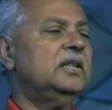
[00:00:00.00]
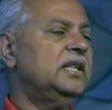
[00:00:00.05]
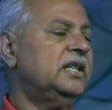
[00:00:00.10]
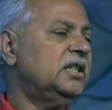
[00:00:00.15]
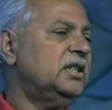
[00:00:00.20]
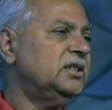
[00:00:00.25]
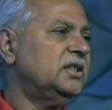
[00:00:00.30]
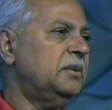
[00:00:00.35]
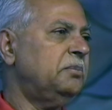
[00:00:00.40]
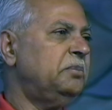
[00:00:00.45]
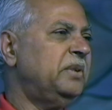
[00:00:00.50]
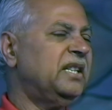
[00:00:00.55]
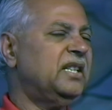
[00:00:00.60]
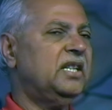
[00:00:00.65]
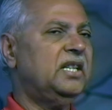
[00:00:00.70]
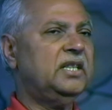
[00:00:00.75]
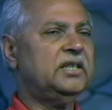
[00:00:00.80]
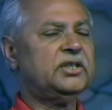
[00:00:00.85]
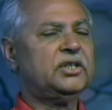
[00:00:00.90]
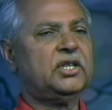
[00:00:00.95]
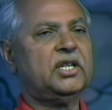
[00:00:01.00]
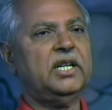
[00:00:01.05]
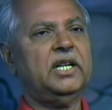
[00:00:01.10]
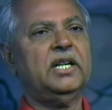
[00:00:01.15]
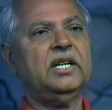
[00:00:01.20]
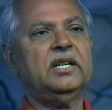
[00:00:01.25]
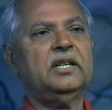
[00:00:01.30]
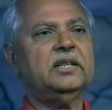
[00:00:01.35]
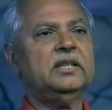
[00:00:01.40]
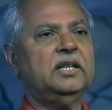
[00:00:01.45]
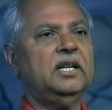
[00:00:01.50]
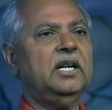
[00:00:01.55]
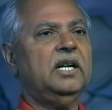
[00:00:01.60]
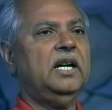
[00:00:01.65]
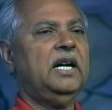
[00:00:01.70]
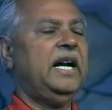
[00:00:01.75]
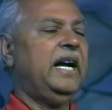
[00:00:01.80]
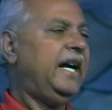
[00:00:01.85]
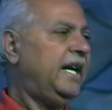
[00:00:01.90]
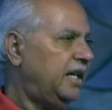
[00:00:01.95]
It is a big history,
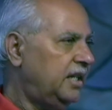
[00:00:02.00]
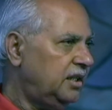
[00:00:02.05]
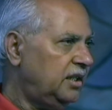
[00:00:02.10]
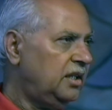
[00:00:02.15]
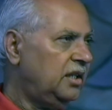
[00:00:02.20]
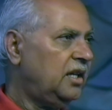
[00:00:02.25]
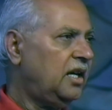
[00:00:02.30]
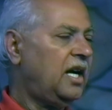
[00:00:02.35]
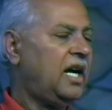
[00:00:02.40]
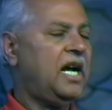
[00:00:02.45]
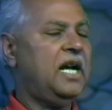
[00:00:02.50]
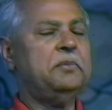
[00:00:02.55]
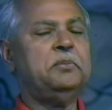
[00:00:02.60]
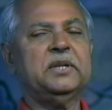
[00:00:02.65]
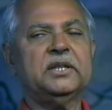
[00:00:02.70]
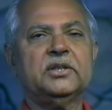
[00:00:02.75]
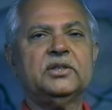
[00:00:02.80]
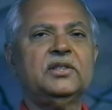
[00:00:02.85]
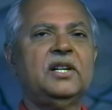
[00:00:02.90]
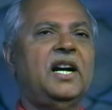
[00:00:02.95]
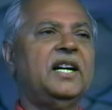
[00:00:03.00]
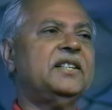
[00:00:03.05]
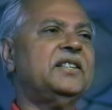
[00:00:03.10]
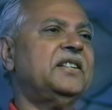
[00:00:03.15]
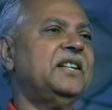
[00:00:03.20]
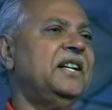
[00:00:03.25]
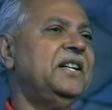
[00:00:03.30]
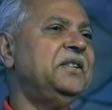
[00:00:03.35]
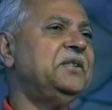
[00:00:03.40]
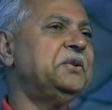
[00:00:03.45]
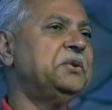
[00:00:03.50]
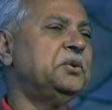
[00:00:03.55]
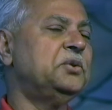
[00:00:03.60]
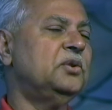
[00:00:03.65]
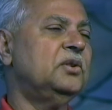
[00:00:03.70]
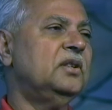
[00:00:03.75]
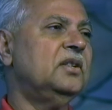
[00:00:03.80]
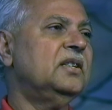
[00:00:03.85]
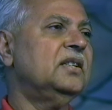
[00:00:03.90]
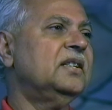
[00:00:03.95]
and I must not tell
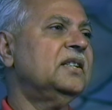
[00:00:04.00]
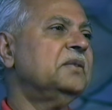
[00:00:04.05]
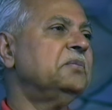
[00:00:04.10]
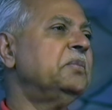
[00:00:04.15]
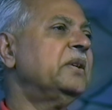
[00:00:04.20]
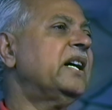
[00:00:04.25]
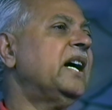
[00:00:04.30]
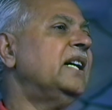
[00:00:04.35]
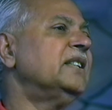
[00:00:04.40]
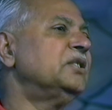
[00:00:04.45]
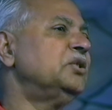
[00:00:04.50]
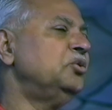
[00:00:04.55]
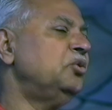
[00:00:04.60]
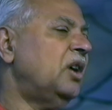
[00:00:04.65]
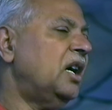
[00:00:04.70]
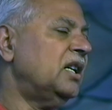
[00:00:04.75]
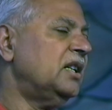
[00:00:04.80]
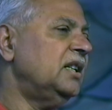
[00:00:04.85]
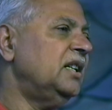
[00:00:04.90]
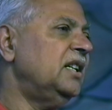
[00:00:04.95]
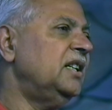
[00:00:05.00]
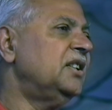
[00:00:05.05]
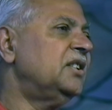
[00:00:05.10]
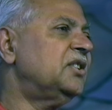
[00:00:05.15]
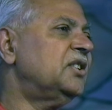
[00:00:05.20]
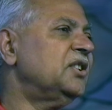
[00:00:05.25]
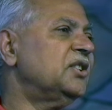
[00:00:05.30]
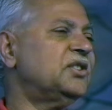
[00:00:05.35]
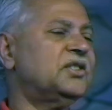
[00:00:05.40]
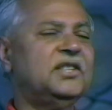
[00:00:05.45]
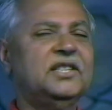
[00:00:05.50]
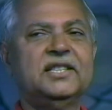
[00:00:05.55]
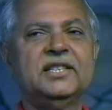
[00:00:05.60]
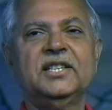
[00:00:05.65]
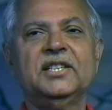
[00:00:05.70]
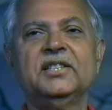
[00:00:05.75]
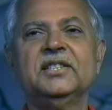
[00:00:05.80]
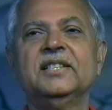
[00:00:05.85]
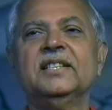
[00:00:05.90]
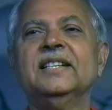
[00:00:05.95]
you because you are
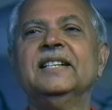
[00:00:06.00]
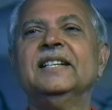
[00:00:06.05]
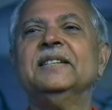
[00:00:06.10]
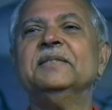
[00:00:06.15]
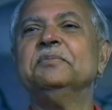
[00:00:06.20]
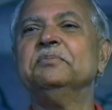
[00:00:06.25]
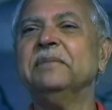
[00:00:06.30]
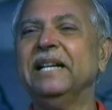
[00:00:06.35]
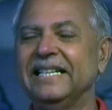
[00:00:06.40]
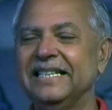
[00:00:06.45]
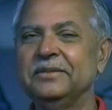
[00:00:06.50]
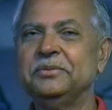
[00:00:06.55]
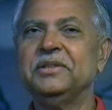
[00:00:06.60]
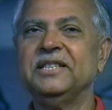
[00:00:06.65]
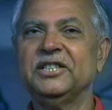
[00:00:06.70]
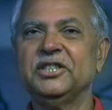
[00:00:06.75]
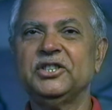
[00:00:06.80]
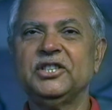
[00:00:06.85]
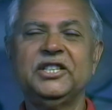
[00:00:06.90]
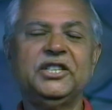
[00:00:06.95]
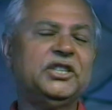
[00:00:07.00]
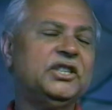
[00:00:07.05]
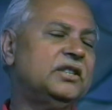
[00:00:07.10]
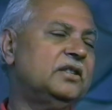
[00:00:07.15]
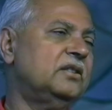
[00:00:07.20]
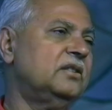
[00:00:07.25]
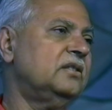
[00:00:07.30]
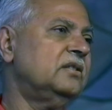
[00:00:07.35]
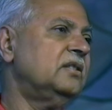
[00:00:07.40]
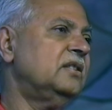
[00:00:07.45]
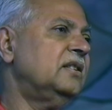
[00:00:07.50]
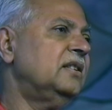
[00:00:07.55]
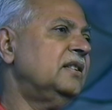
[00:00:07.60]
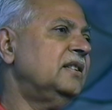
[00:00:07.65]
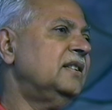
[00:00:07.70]
interested in manifestation.